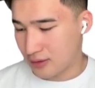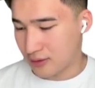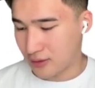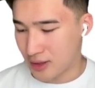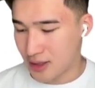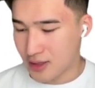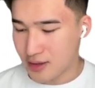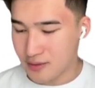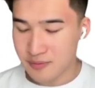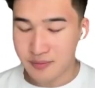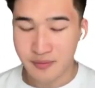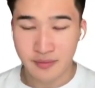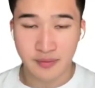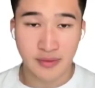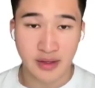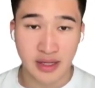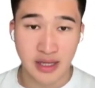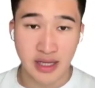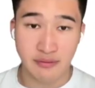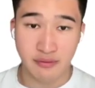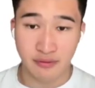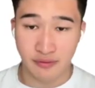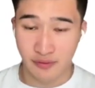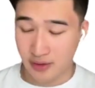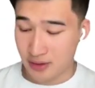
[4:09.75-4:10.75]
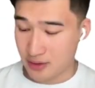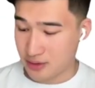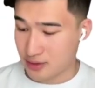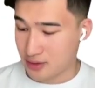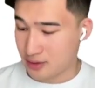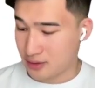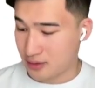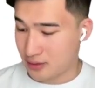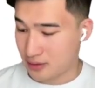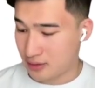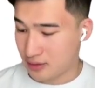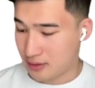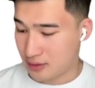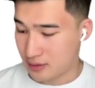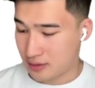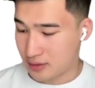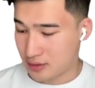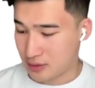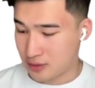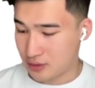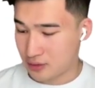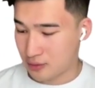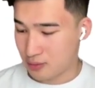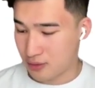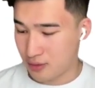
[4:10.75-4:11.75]
Okay, even function,
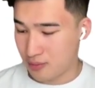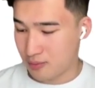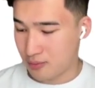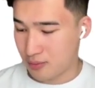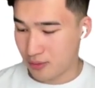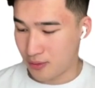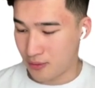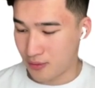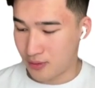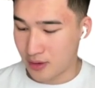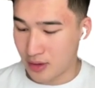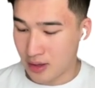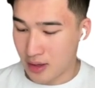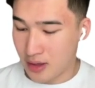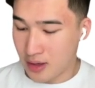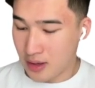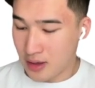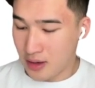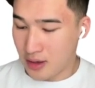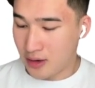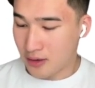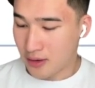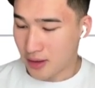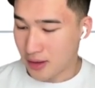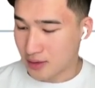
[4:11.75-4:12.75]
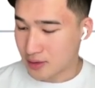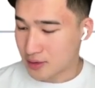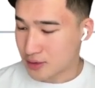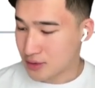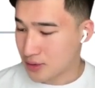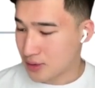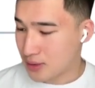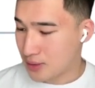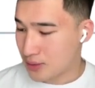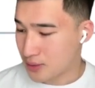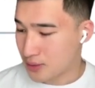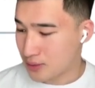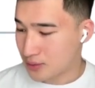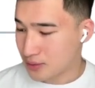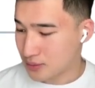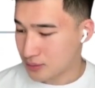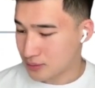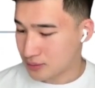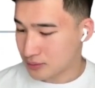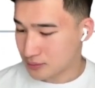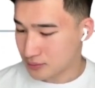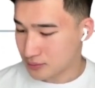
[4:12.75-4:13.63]
super important. Okay, so